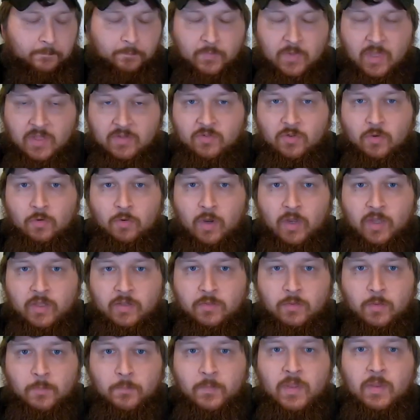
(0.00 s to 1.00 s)
that's all right.
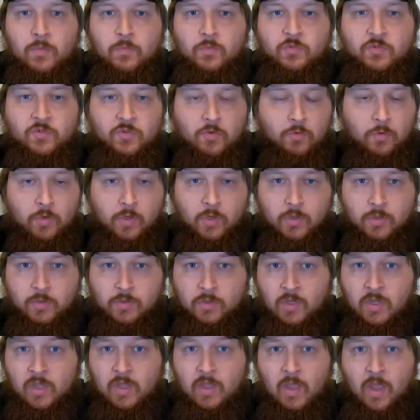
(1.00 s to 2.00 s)
The meat was still
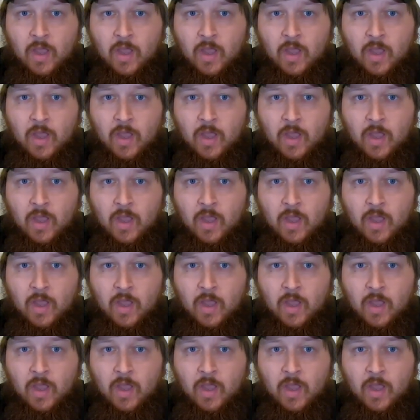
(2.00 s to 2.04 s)
good.